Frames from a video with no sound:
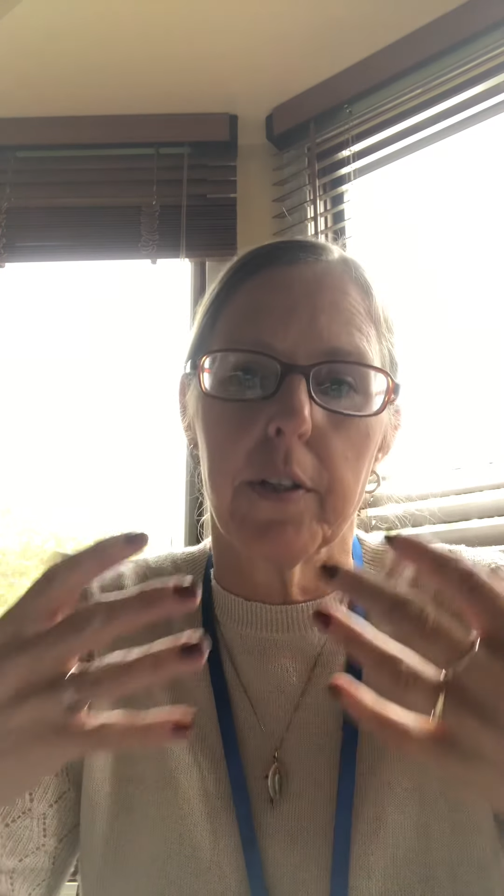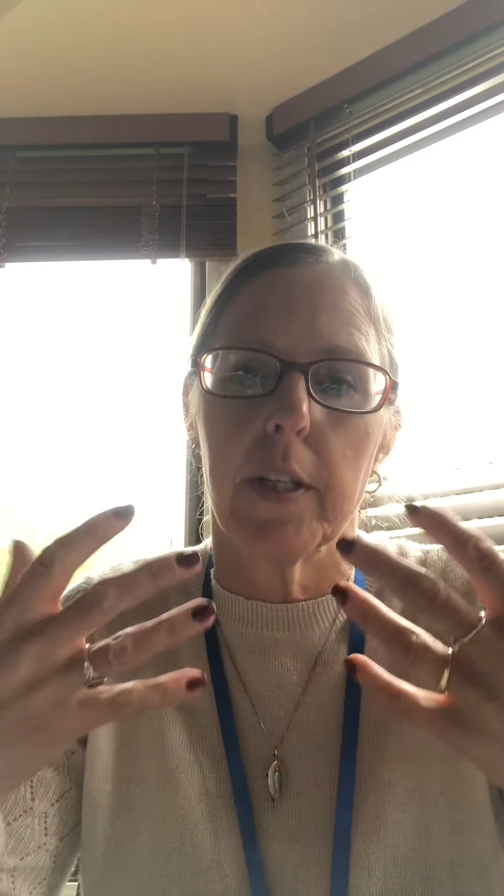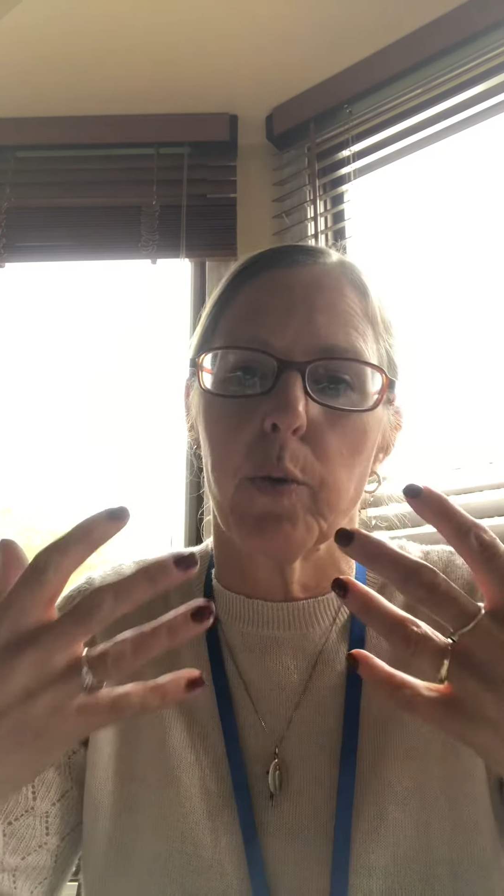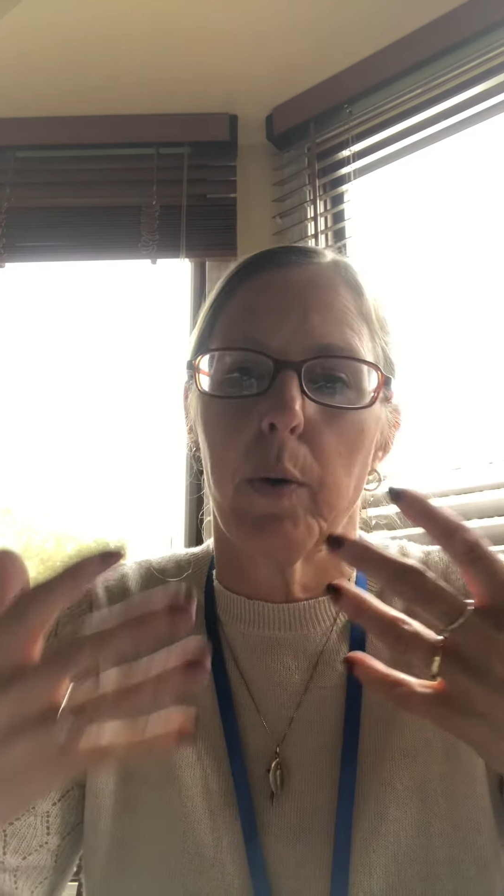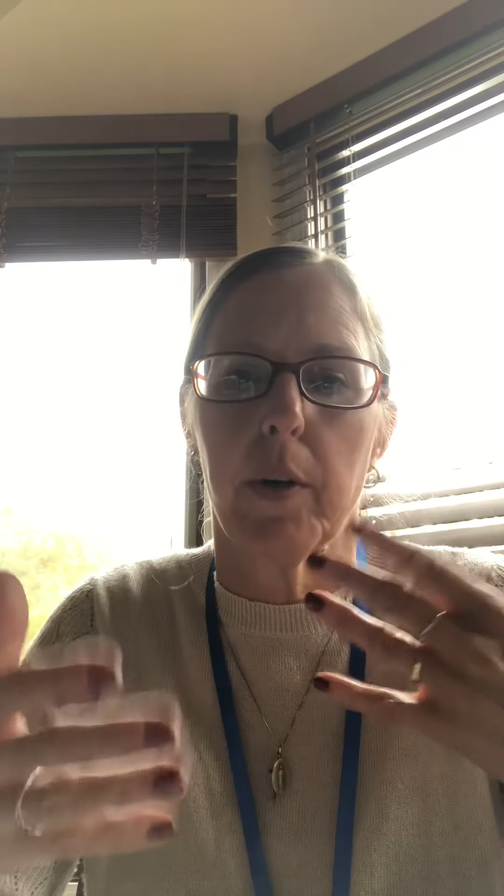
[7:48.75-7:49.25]

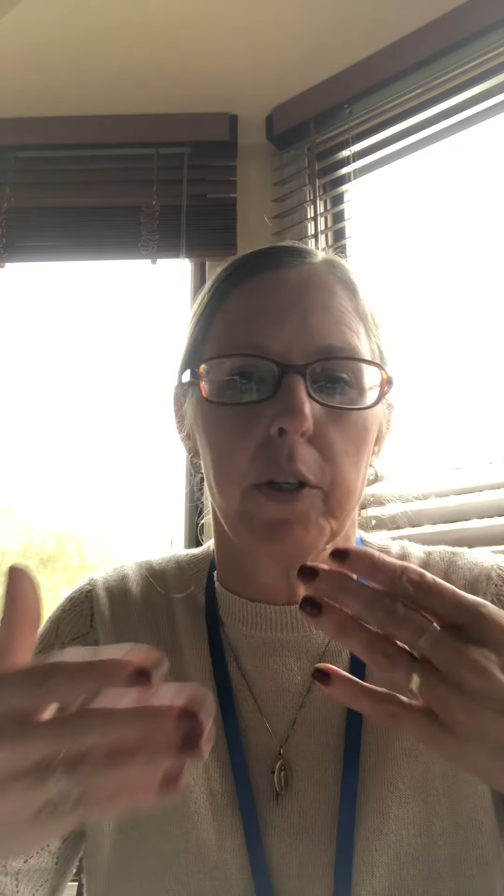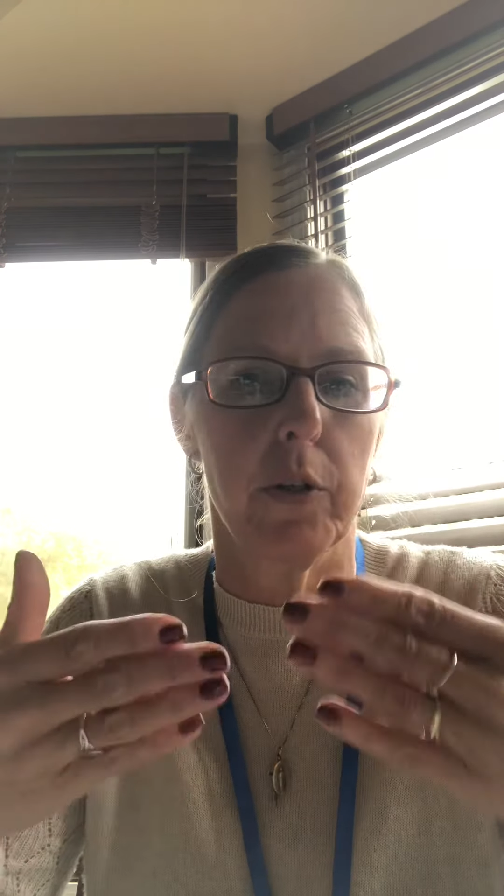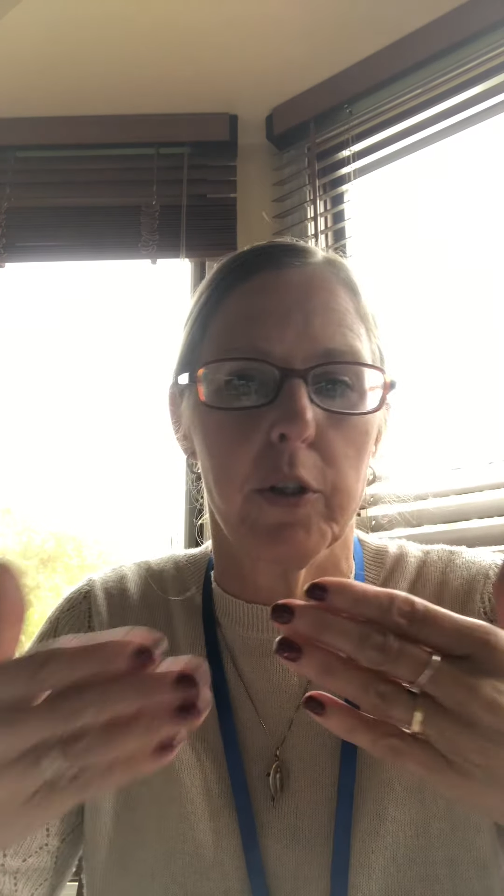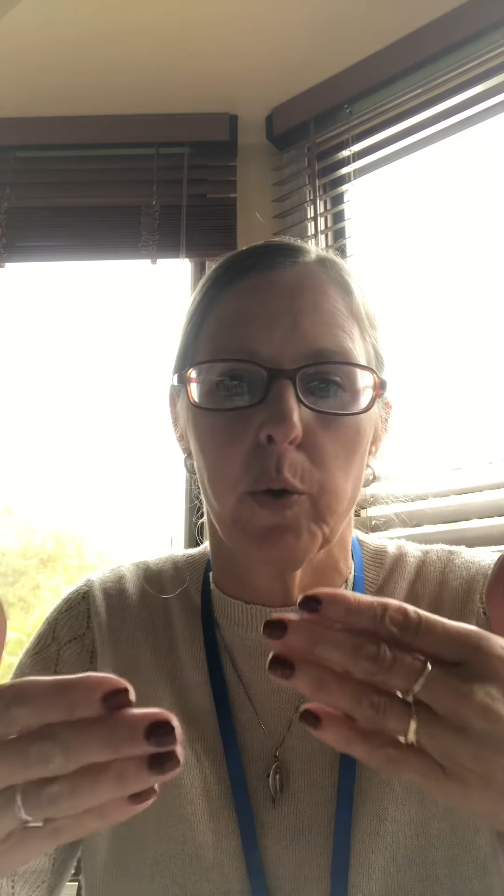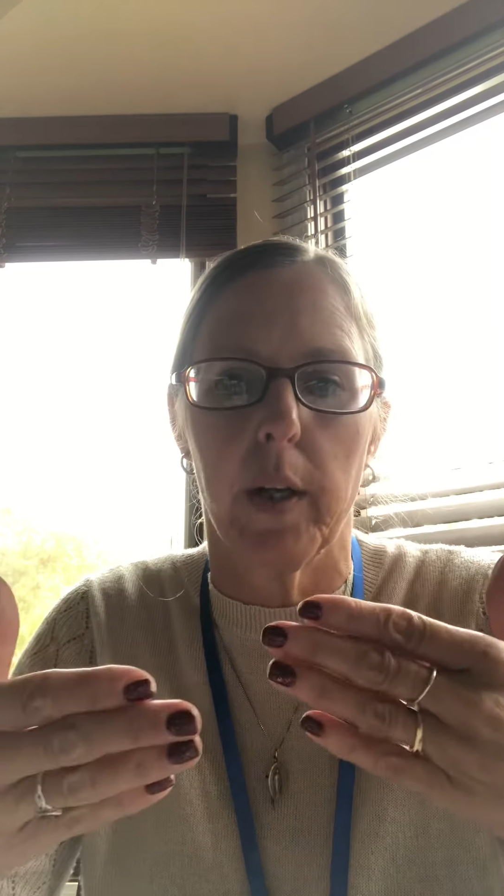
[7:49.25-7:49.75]
That's why I want to do
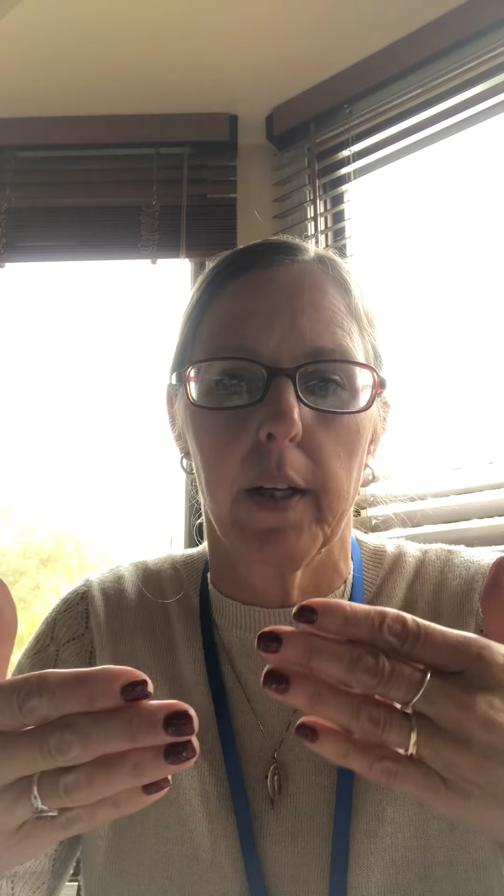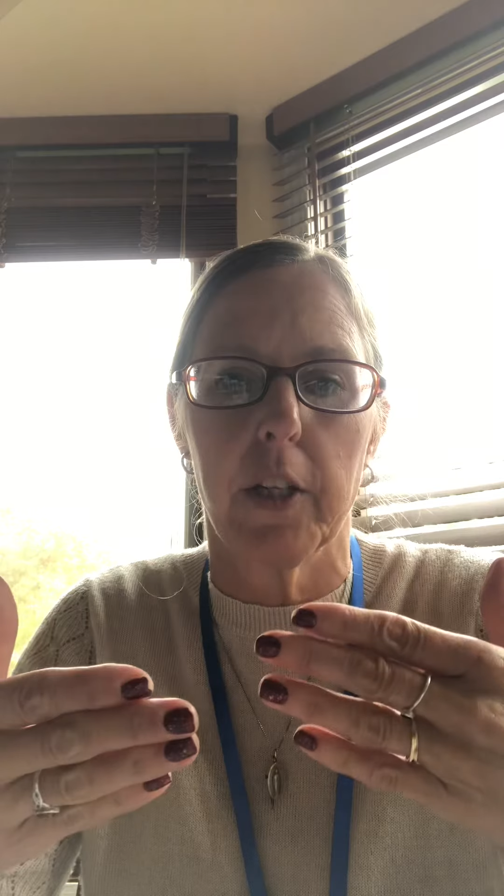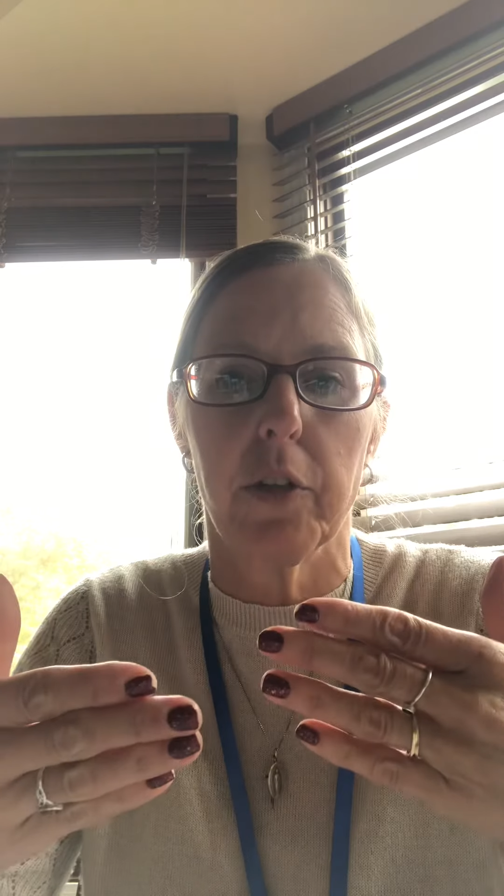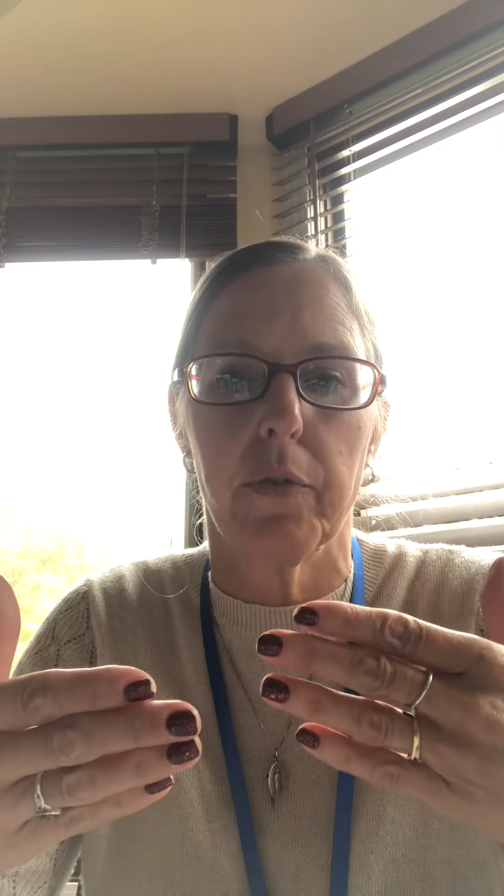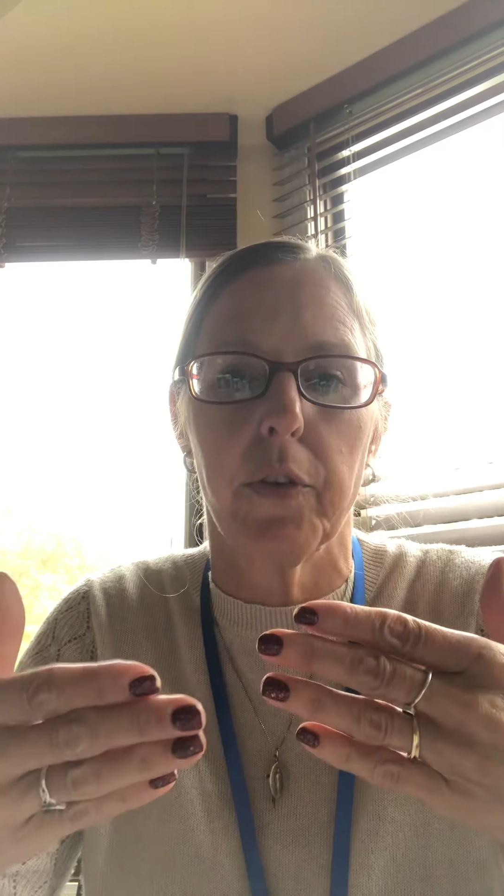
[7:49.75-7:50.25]
this quick
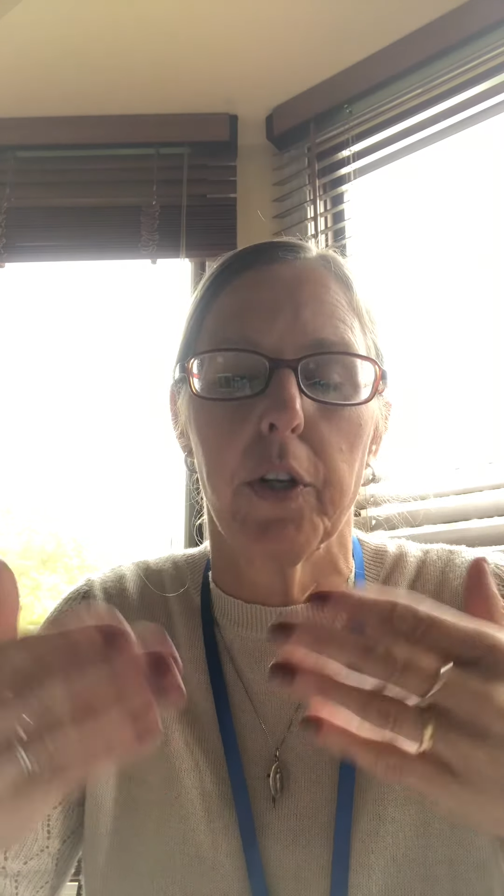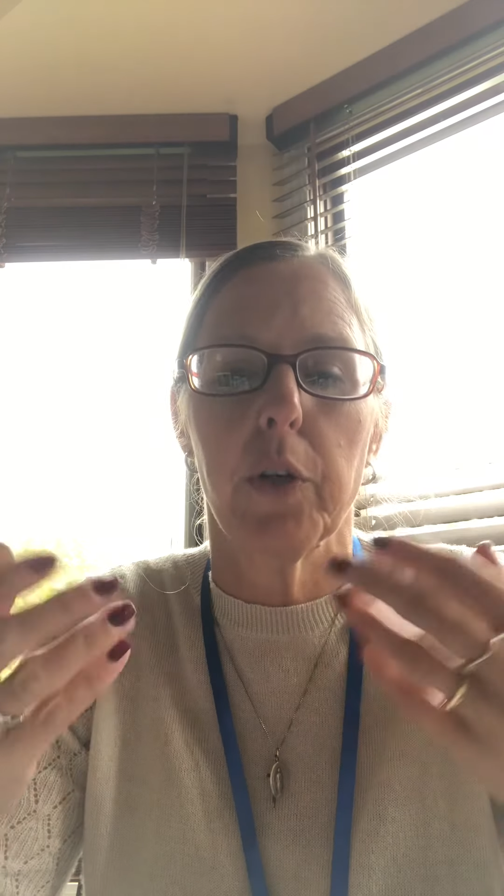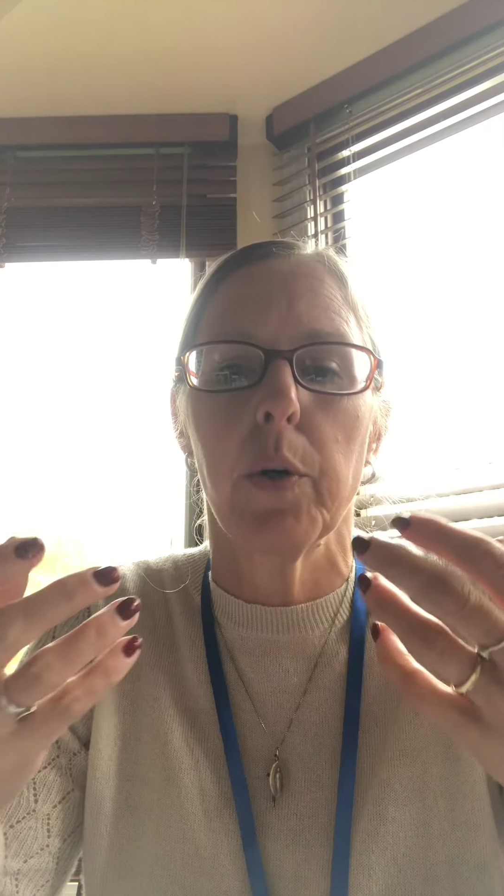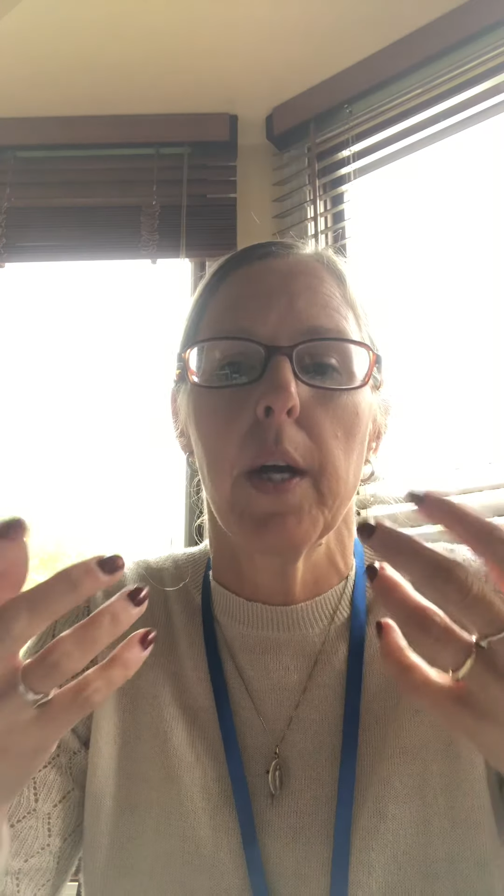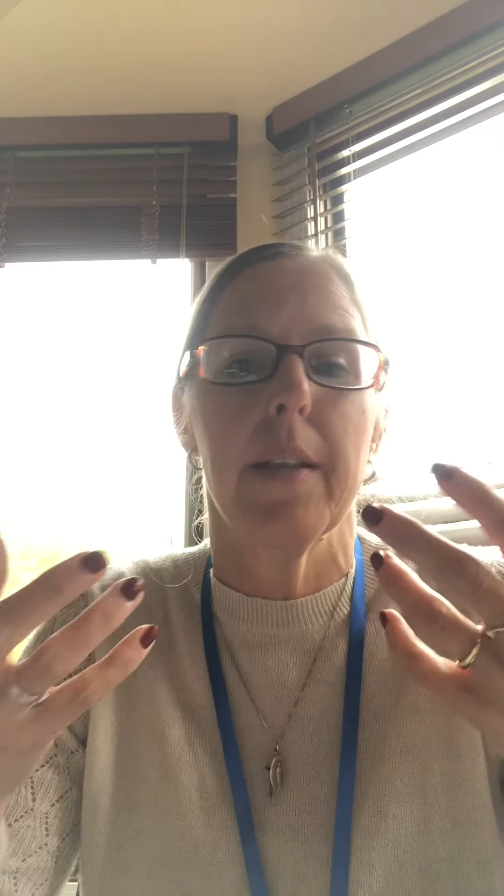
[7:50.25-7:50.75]
lecture for you.